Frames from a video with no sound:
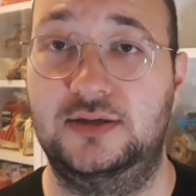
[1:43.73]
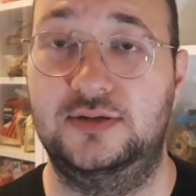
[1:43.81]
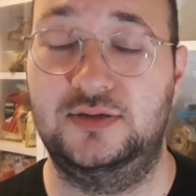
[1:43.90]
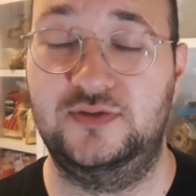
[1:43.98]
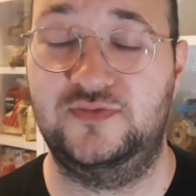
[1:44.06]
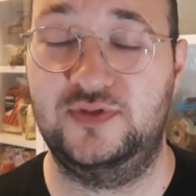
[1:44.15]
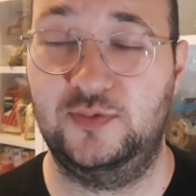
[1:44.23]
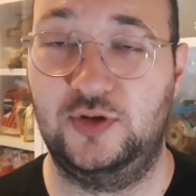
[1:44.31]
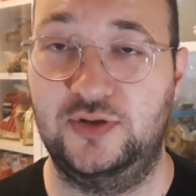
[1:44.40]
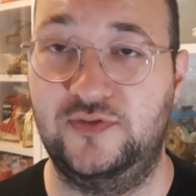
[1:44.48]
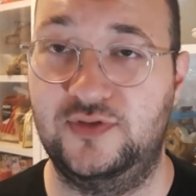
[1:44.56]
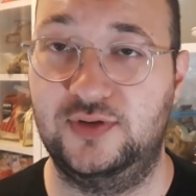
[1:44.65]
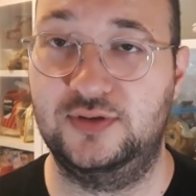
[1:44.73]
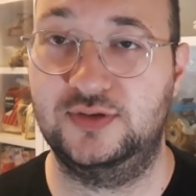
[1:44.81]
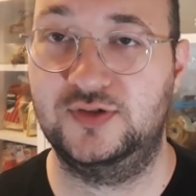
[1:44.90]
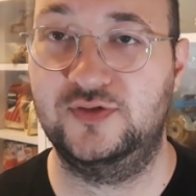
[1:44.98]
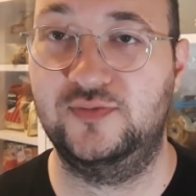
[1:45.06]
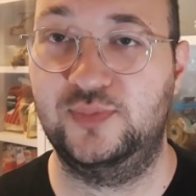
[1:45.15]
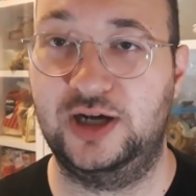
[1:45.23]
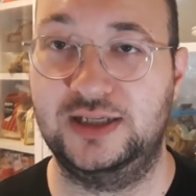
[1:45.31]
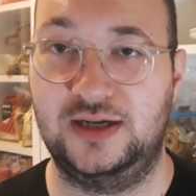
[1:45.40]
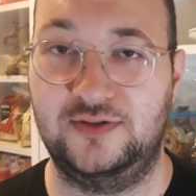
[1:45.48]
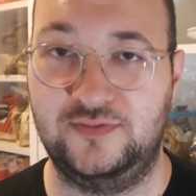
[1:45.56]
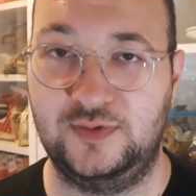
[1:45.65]
If you want the full sort of
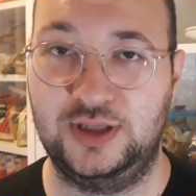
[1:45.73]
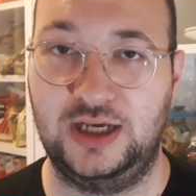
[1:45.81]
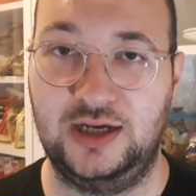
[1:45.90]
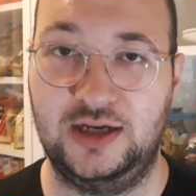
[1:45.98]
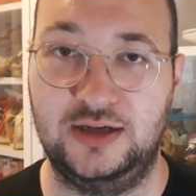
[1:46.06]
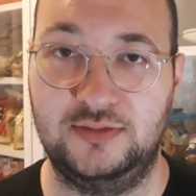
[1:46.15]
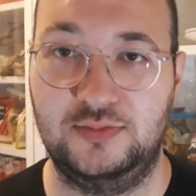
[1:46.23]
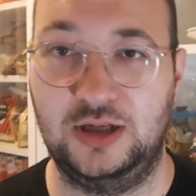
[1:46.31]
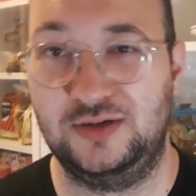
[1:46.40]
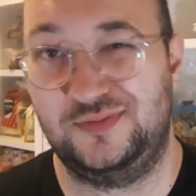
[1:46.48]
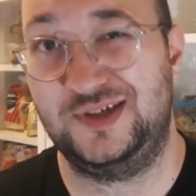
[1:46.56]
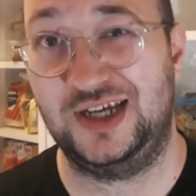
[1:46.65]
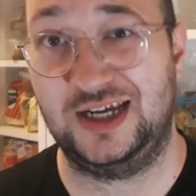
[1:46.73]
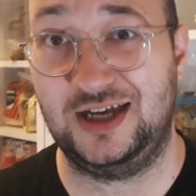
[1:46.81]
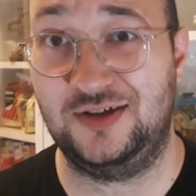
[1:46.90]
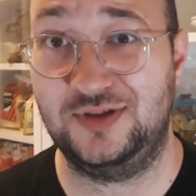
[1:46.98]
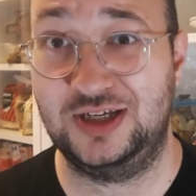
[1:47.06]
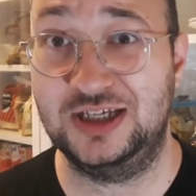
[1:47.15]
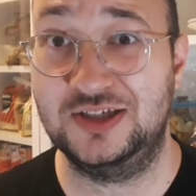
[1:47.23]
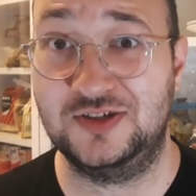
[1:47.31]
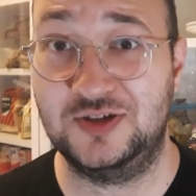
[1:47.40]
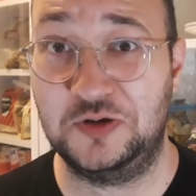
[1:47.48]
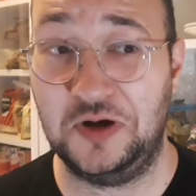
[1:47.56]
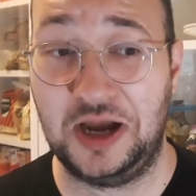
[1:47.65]
breakdown of what they are, like, check out the
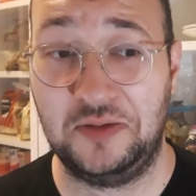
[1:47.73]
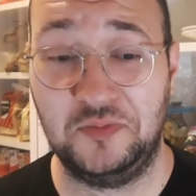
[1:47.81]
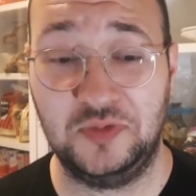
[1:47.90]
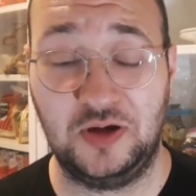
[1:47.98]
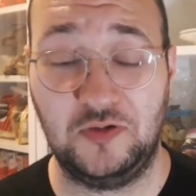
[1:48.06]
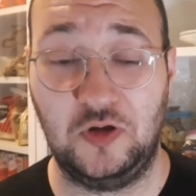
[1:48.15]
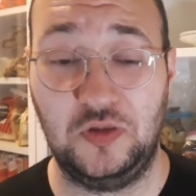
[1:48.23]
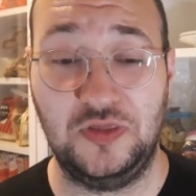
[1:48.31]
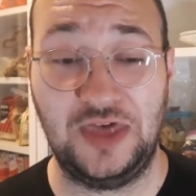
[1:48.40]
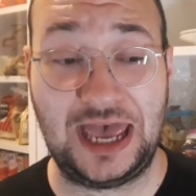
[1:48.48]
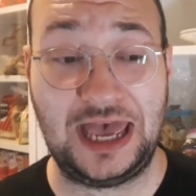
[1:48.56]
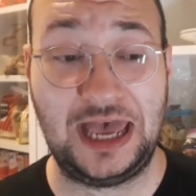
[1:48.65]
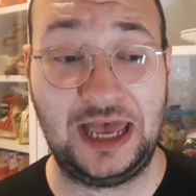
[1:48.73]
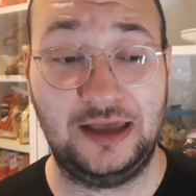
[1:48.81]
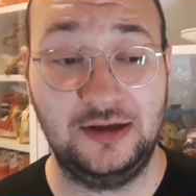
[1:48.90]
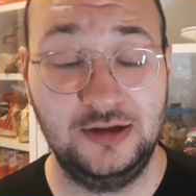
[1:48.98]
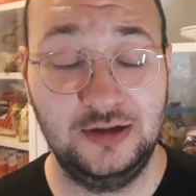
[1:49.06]
Instagram. They're on there.